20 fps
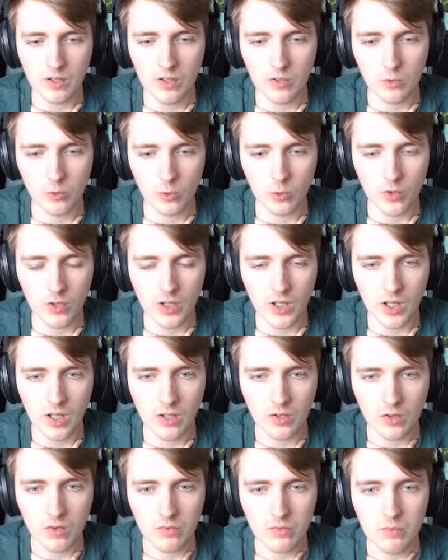and draw a card
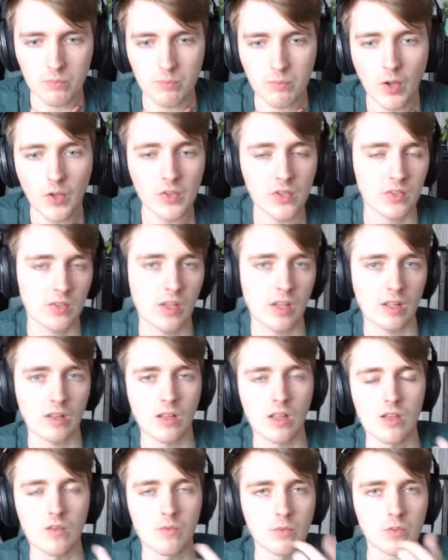off of Bonder's
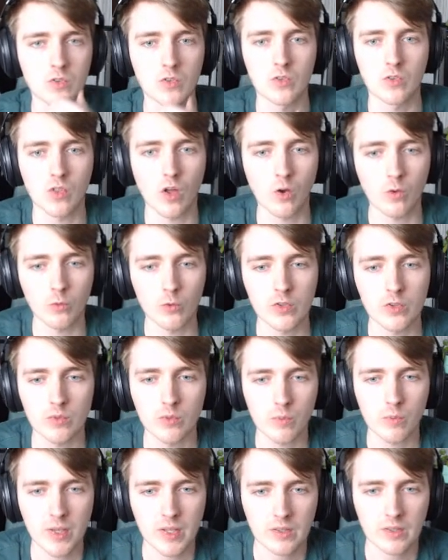Enclave, which is the whole reason we
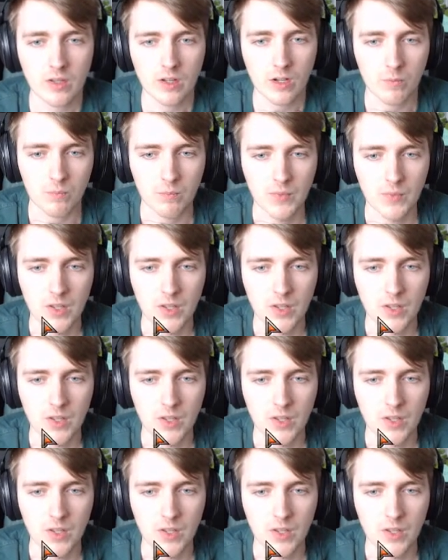picked it up.